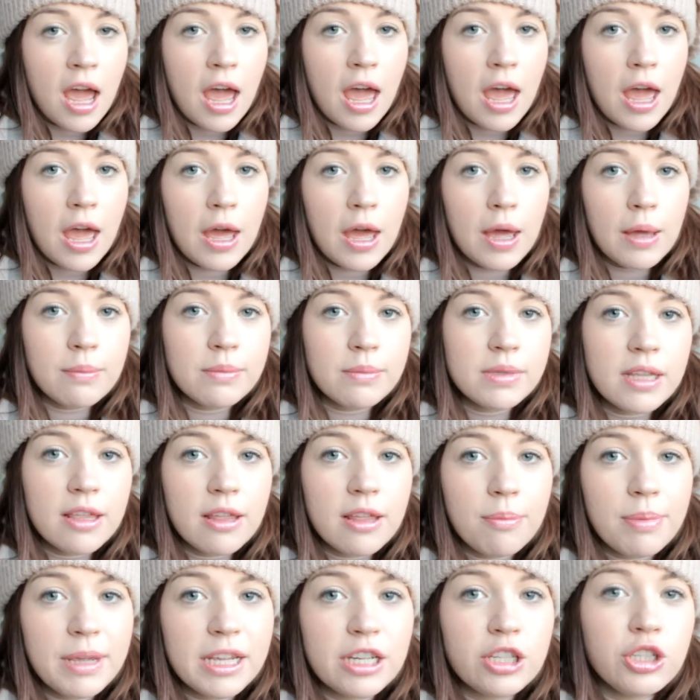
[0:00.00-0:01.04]
So
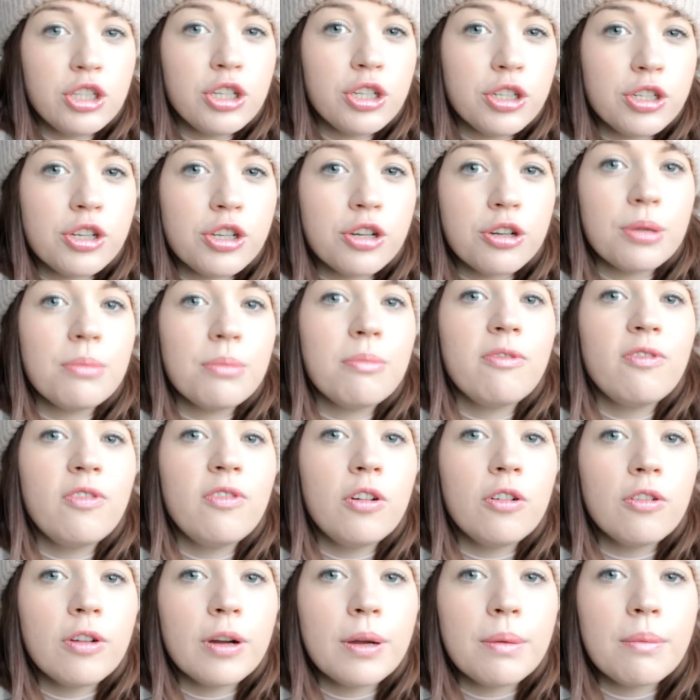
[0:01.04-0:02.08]
there'll be a tutor group
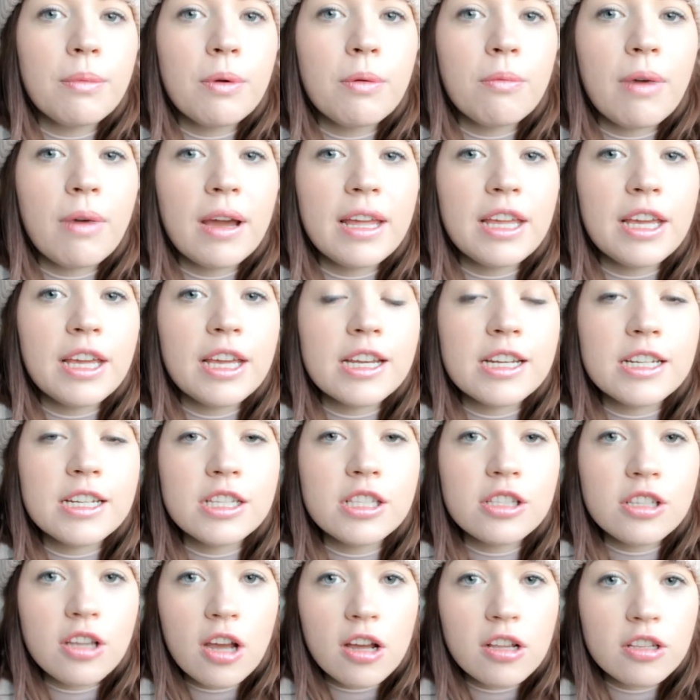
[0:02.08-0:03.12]
forum where you can
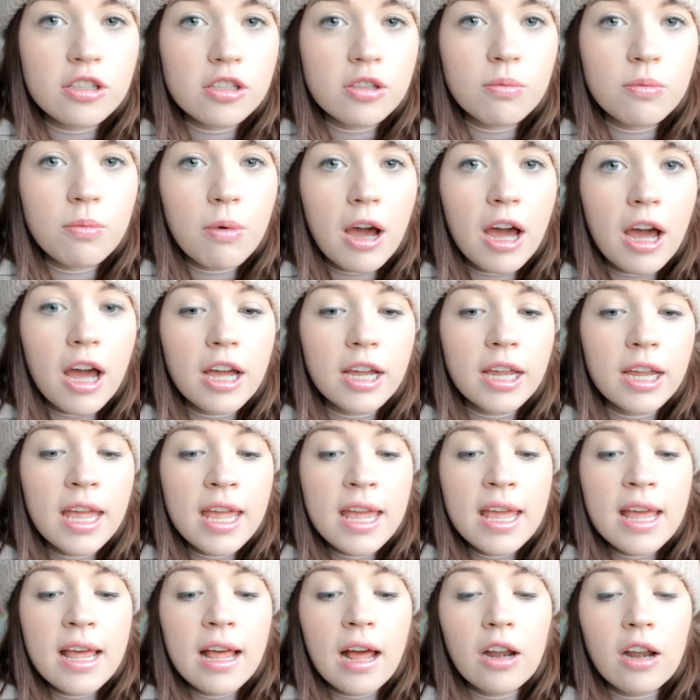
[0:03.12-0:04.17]
discuss the work.
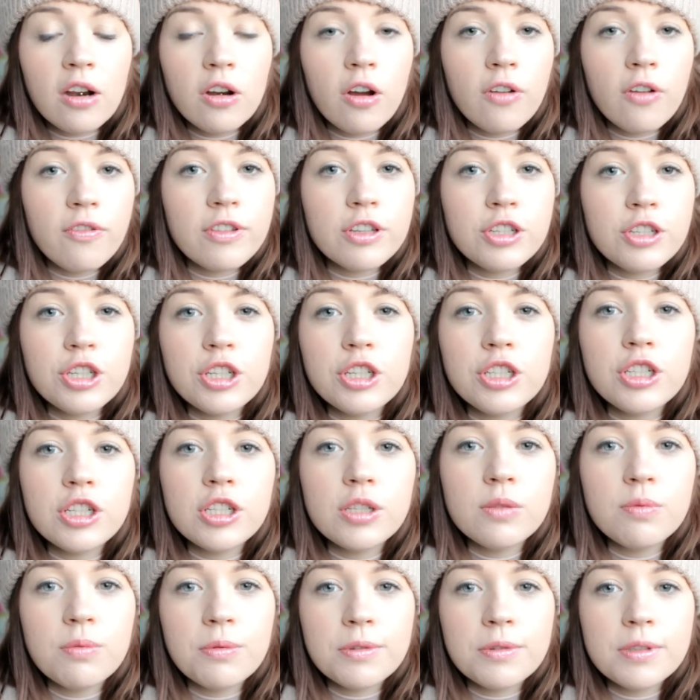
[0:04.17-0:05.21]
A lot of the
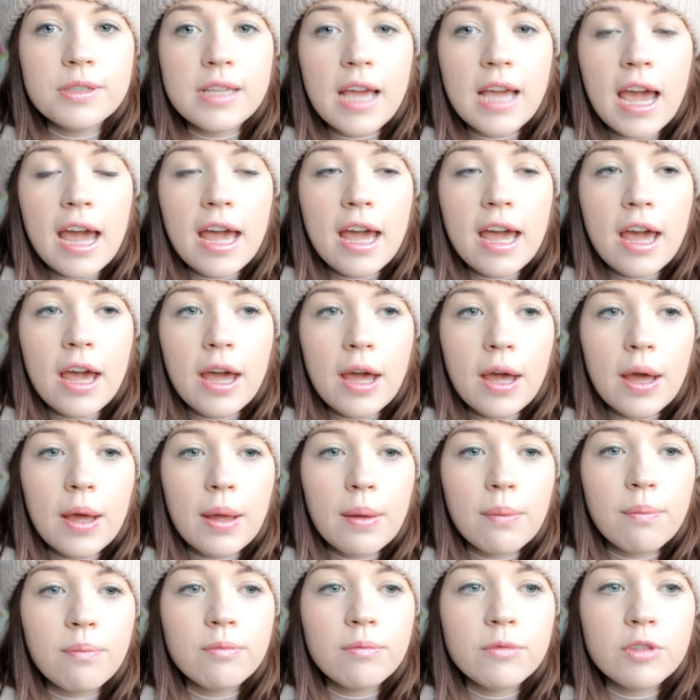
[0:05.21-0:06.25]
tutors will set
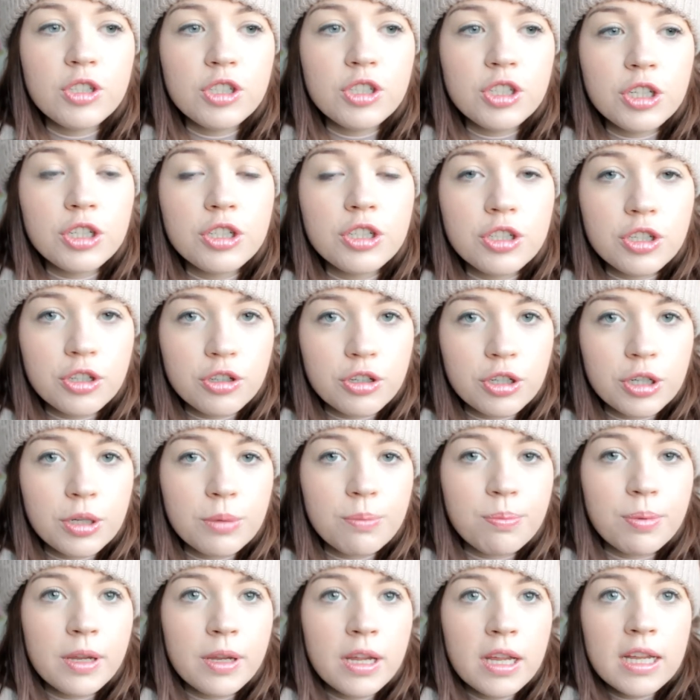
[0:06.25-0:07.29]
tutor
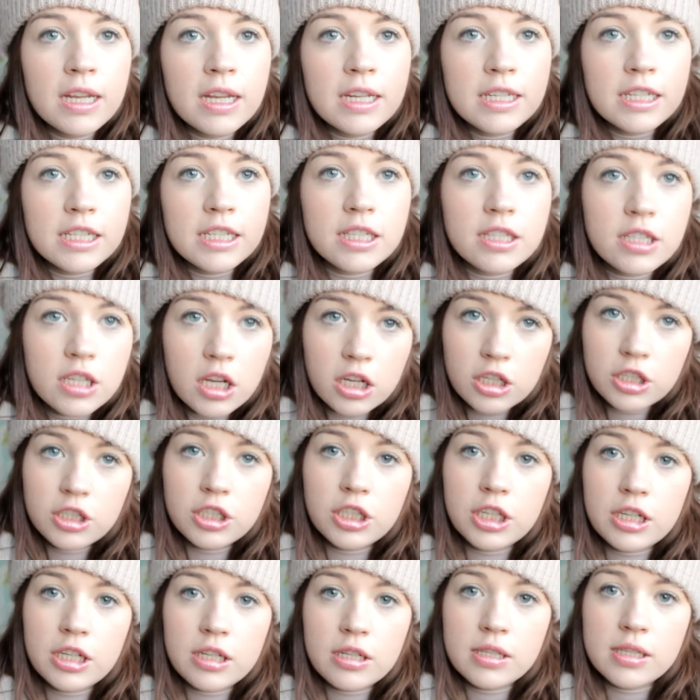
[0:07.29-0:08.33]
group
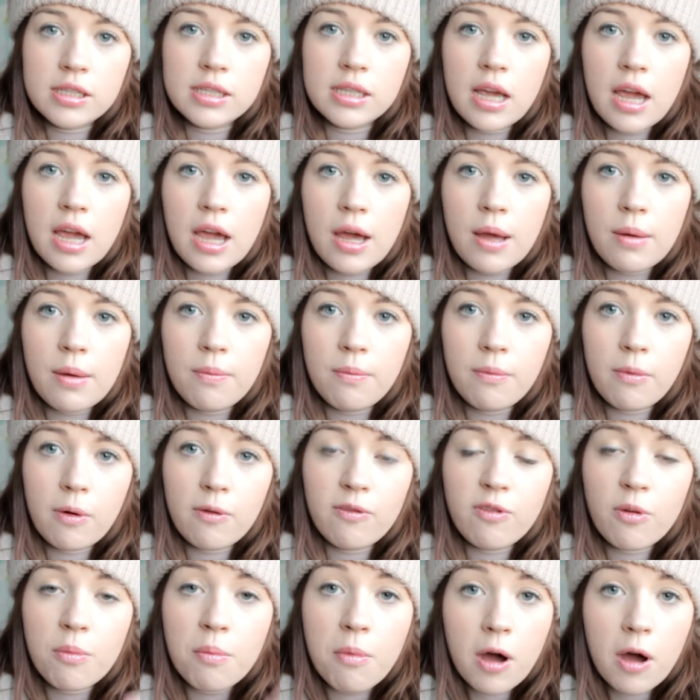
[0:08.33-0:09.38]
discussions, well,
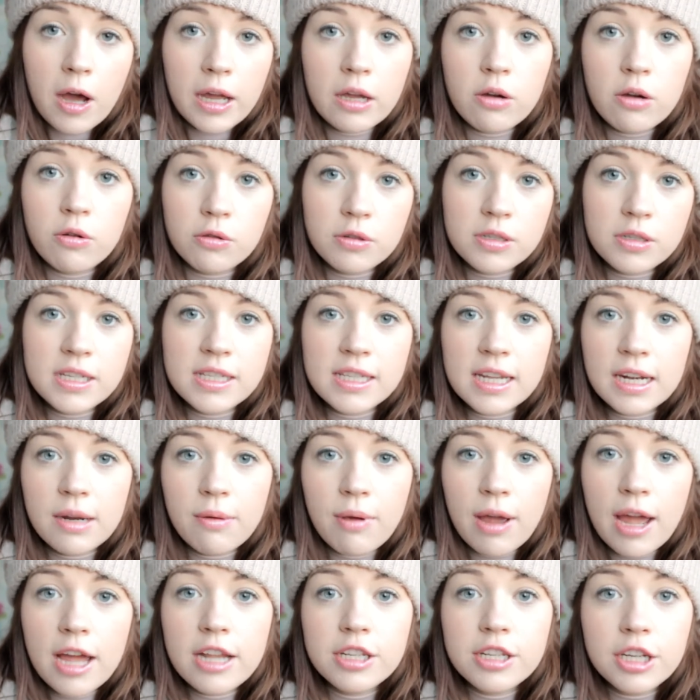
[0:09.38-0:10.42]
for my courses
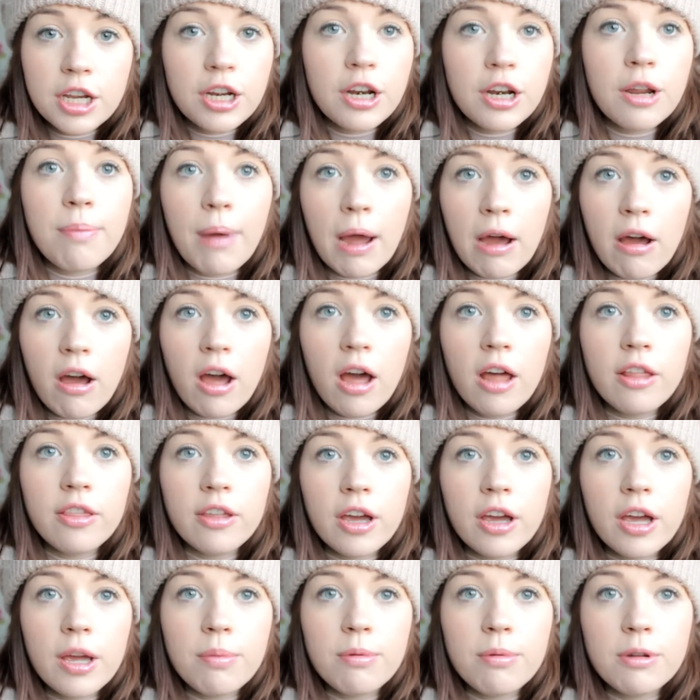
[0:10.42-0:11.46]
anyway. I don't know about other
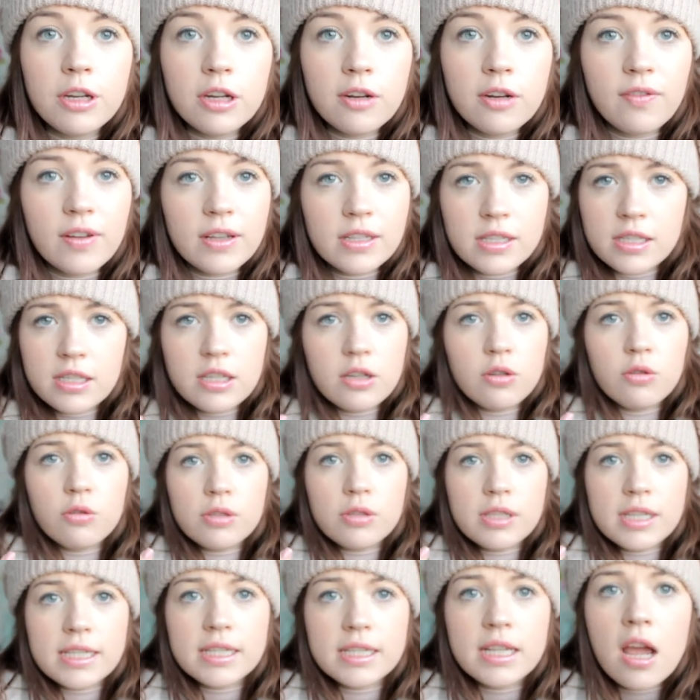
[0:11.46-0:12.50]
Open University
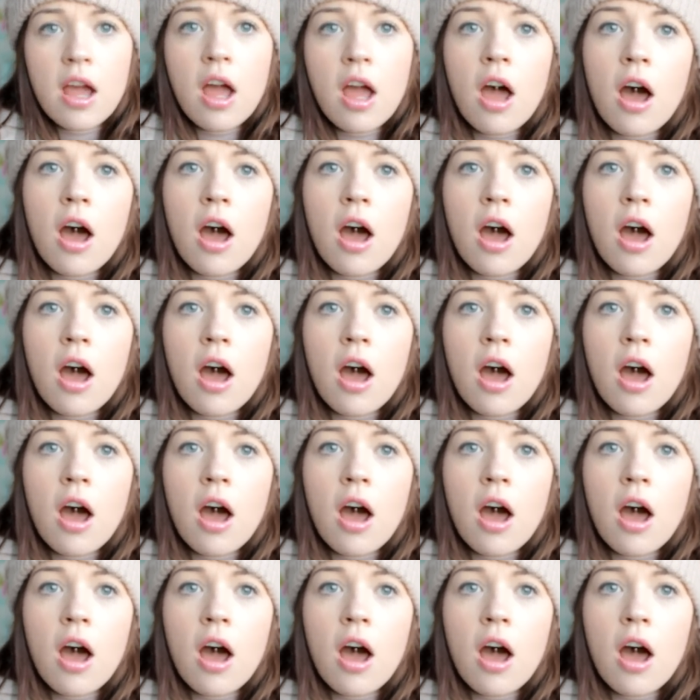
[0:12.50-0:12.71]
courses.